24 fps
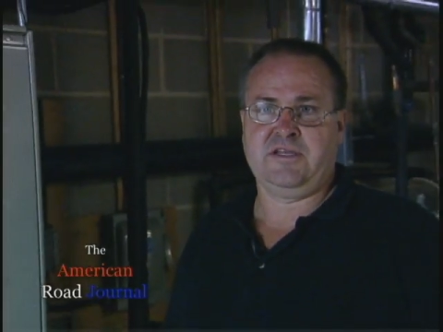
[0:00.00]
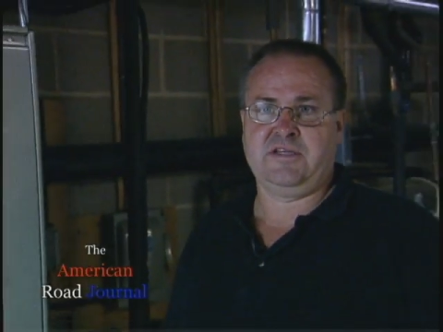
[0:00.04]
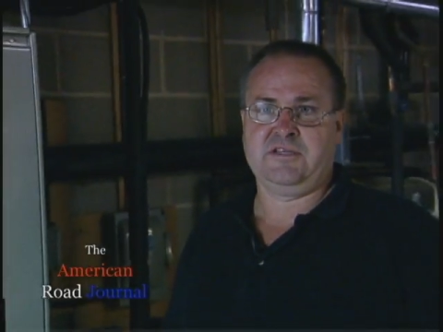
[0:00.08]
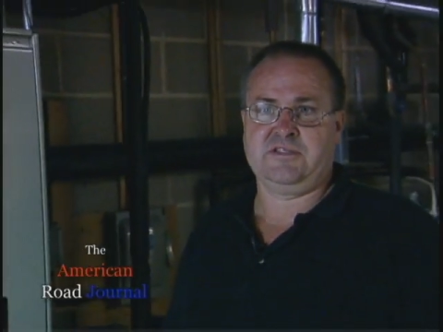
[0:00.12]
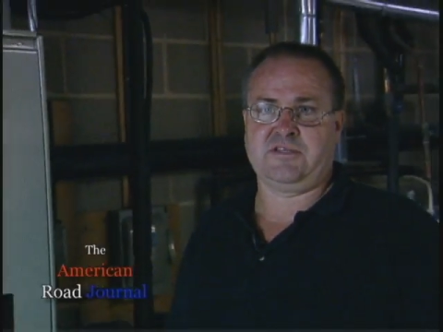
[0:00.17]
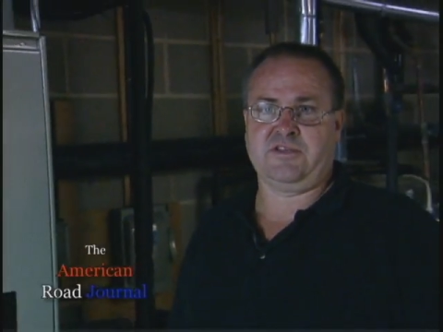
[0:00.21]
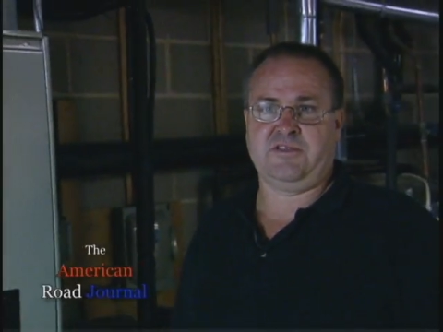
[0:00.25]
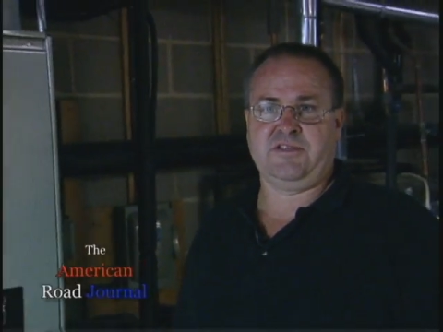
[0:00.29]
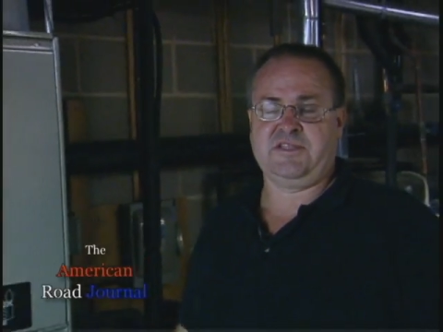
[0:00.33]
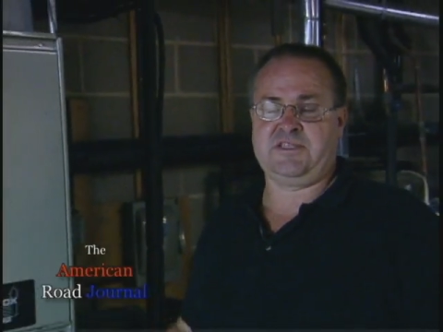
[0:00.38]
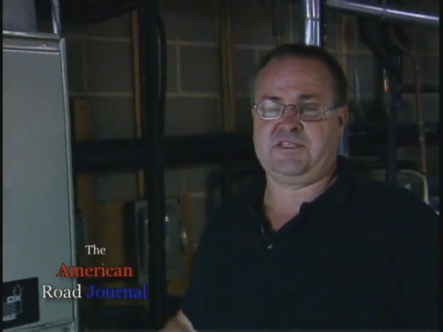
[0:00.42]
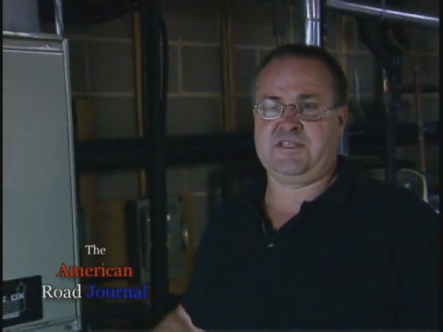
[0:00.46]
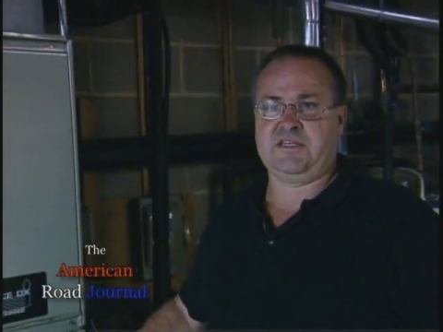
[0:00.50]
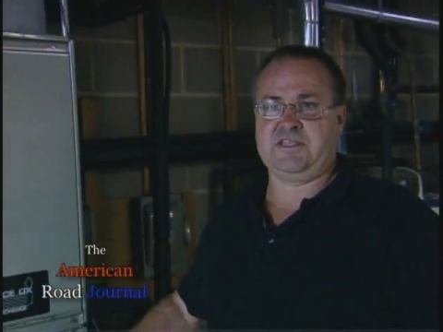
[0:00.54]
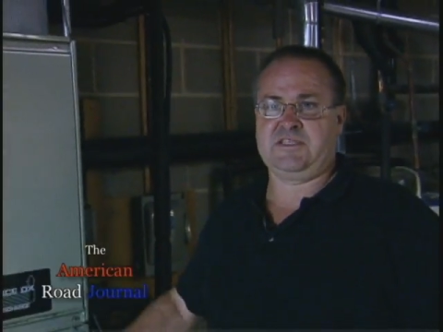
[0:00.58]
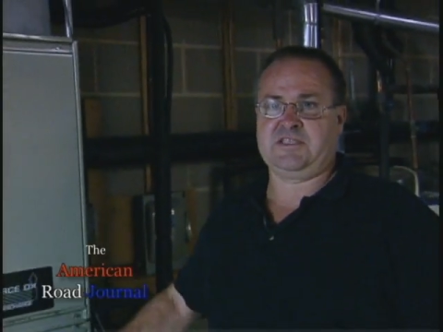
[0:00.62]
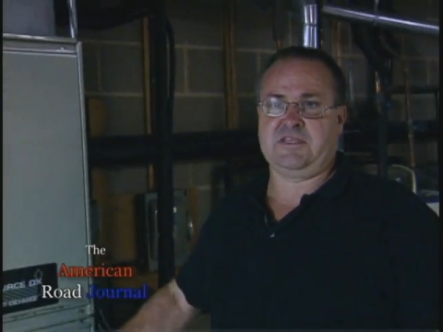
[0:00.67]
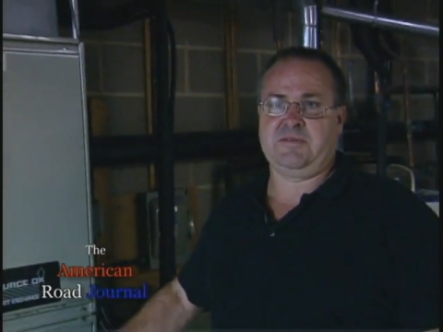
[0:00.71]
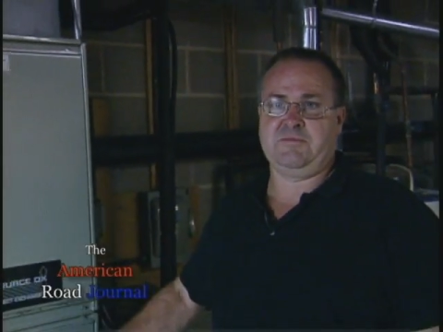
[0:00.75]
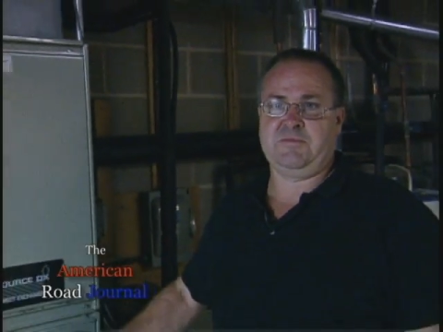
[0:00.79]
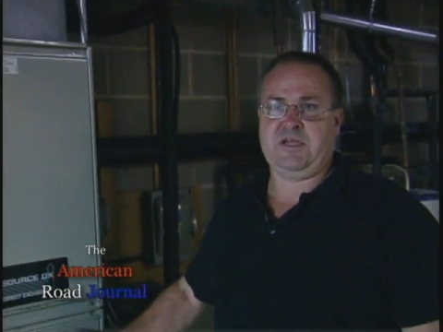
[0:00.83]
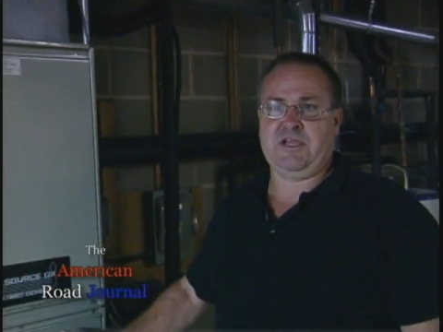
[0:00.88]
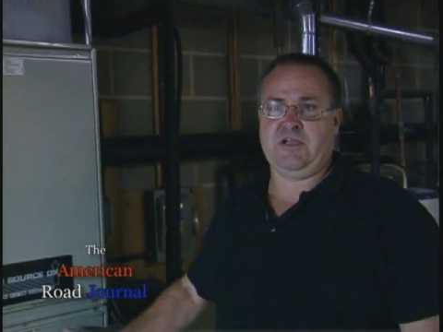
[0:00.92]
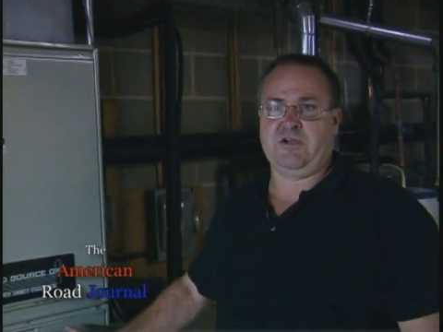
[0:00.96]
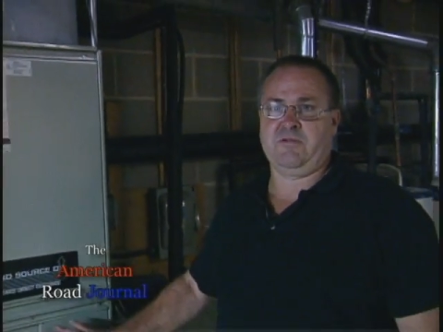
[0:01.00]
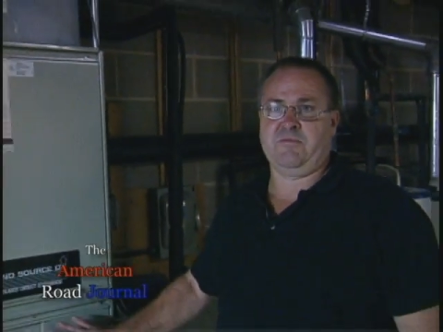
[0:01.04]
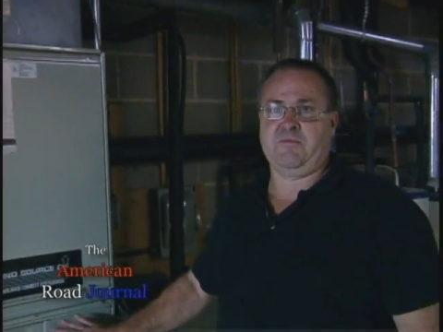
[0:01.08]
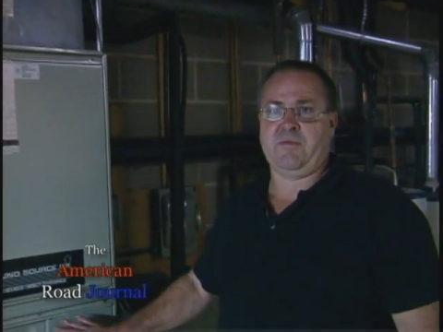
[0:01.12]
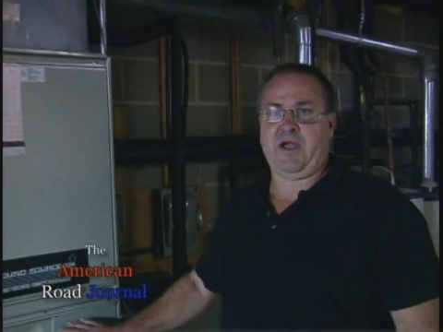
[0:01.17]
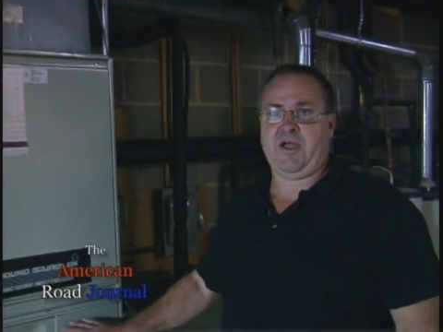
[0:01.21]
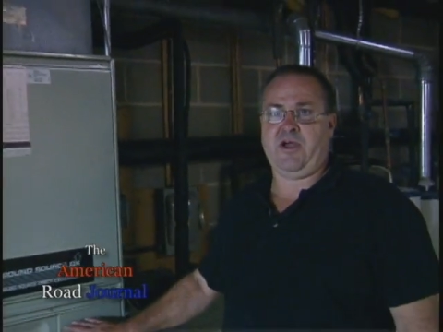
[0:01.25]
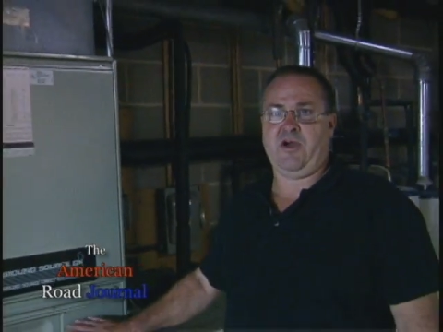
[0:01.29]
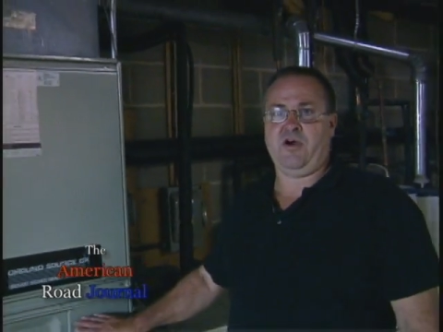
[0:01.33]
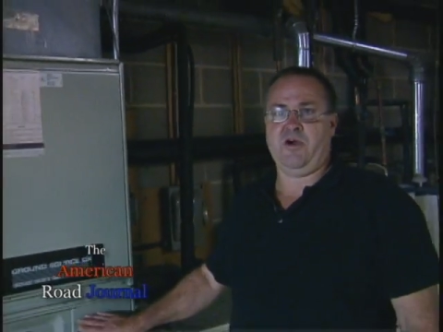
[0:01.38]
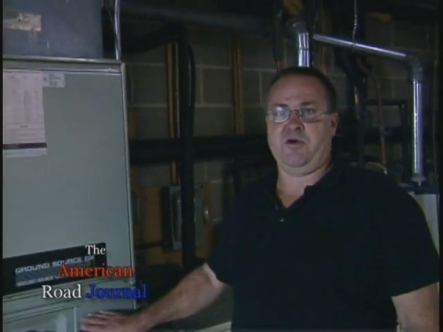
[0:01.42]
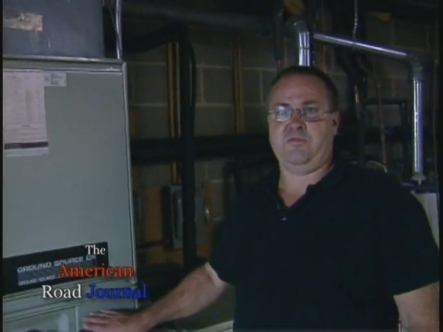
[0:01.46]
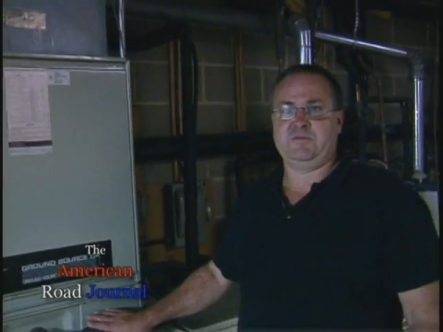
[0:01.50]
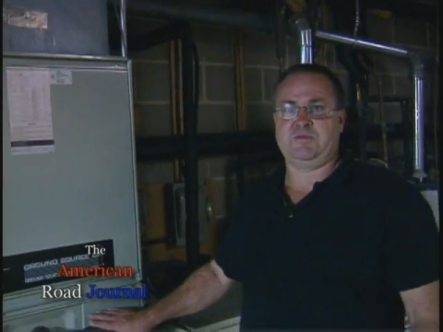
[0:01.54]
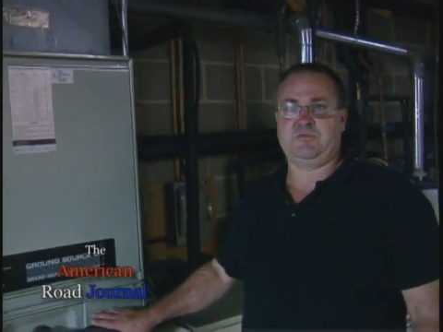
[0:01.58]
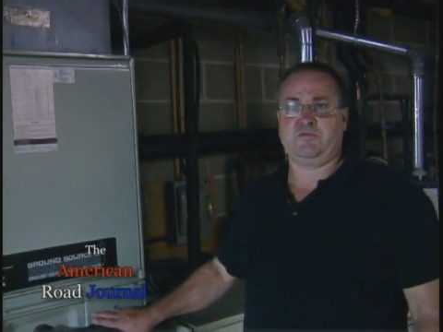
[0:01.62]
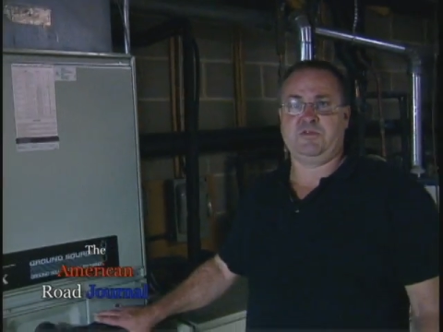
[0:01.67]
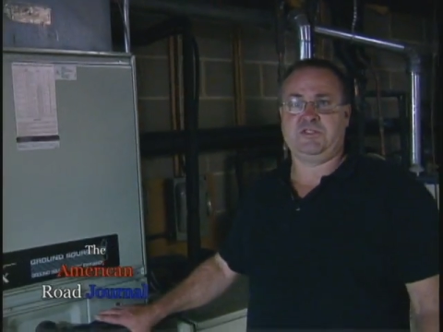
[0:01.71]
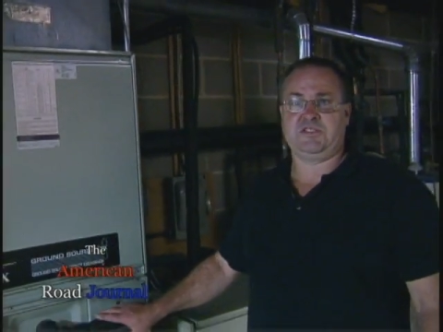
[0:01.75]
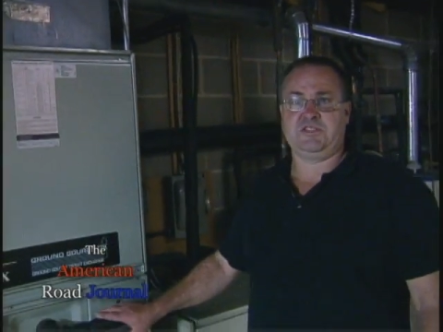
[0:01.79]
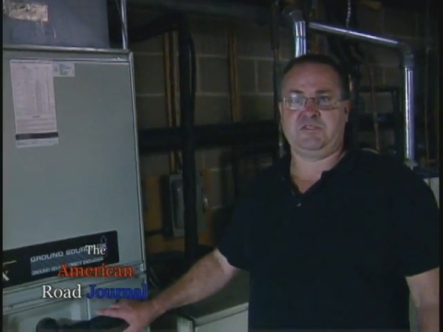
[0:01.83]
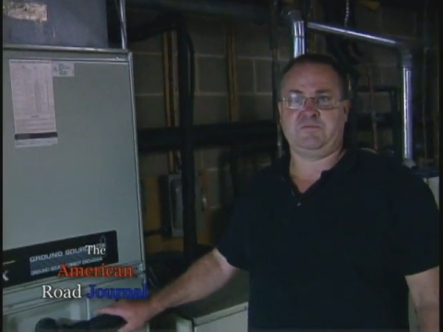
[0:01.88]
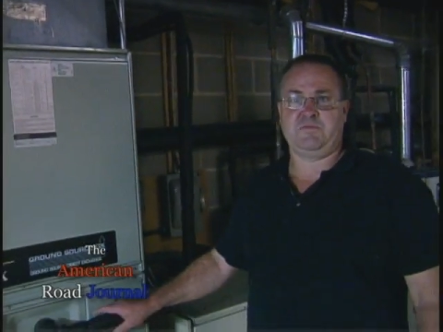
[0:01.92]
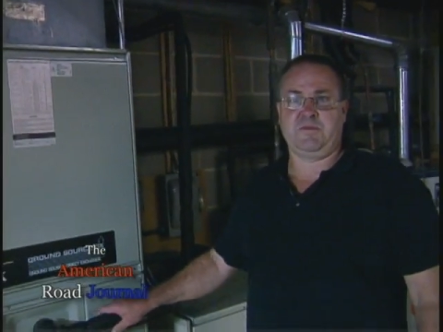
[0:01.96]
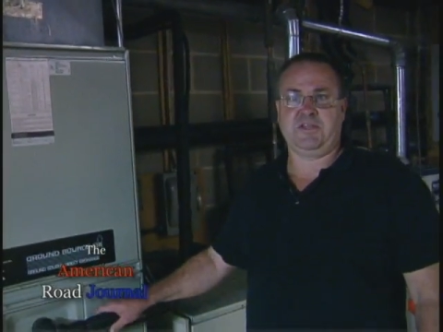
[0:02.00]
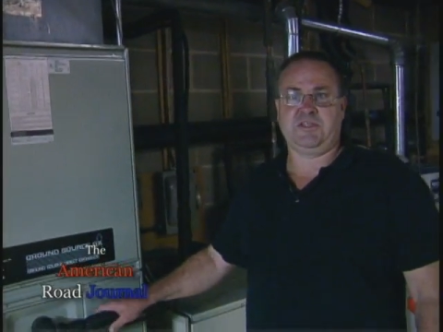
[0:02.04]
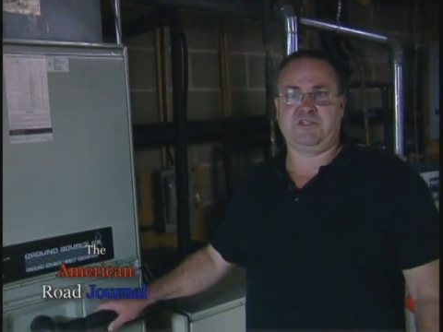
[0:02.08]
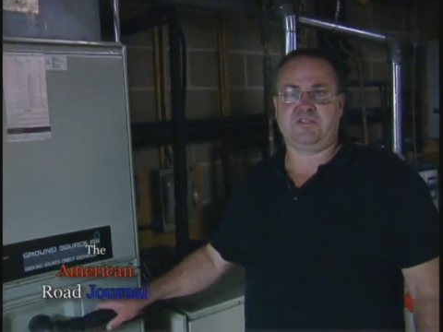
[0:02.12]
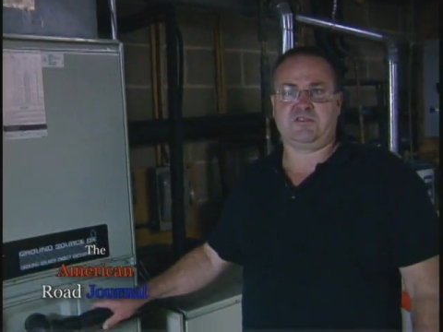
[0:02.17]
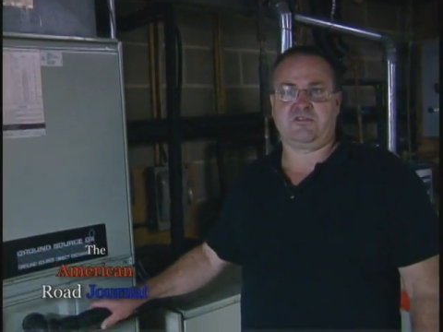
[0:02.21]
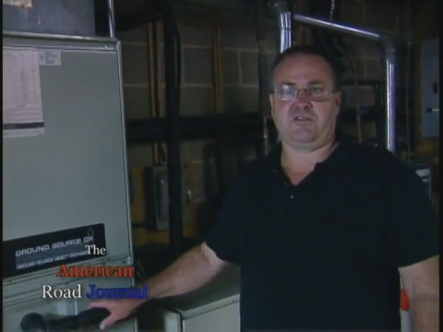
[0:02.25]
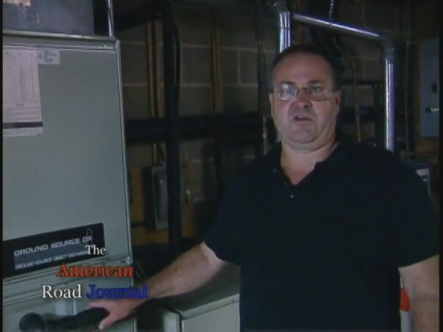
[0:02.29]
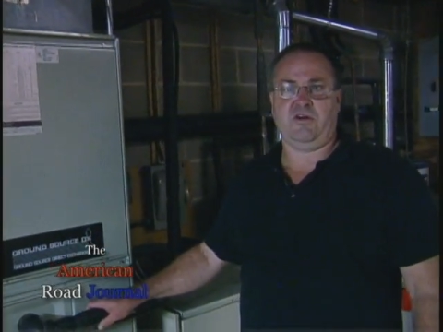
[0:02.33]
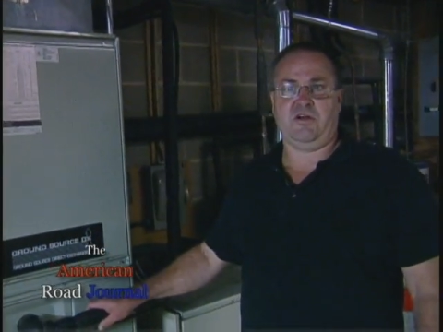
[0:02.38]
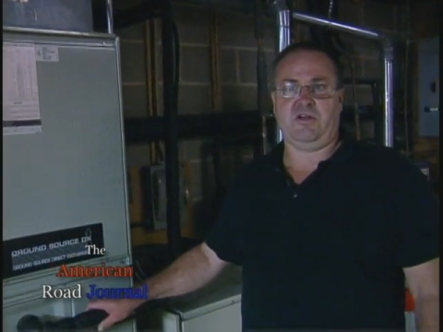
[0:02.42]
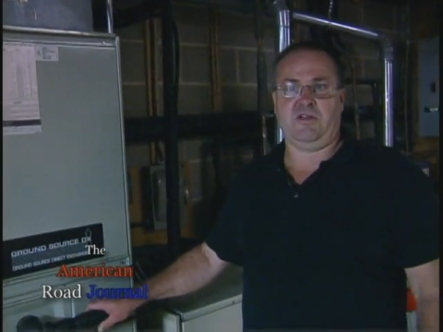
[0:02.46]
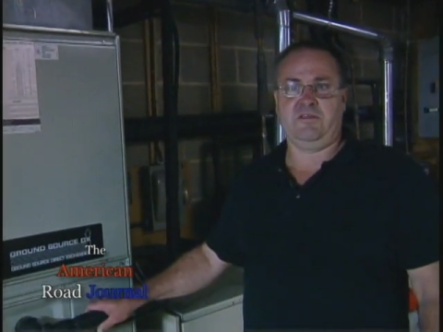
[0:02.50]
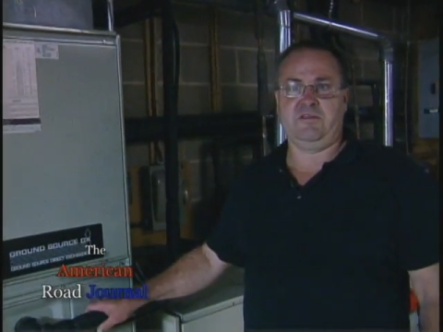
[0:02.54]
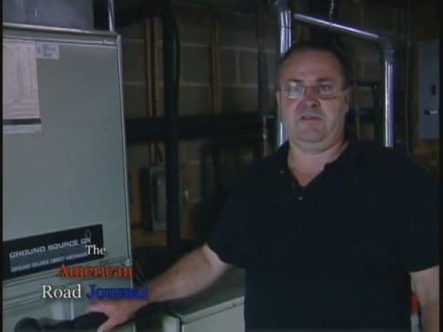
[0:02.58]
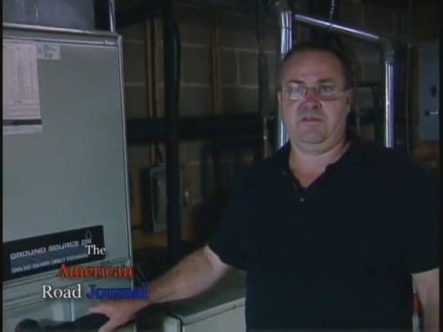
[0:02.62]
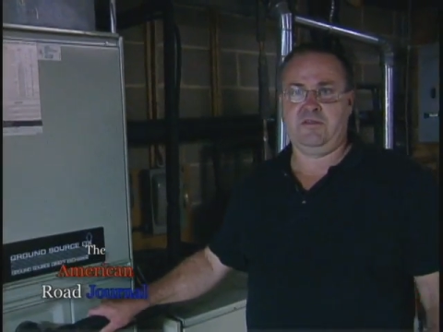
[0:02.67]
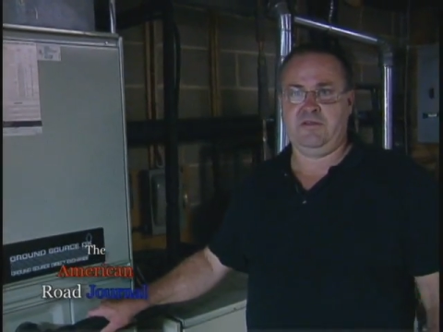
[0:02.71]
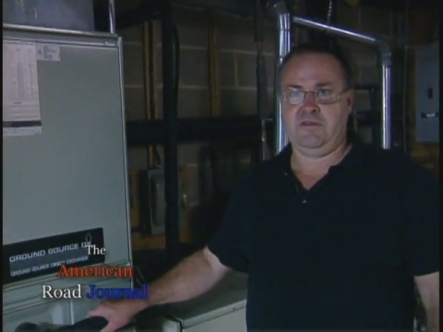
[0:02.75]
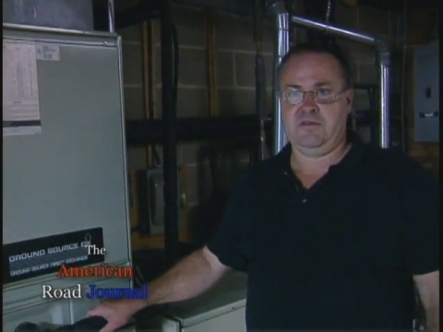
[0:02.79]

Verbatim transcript: So this system here in my home, which has been installed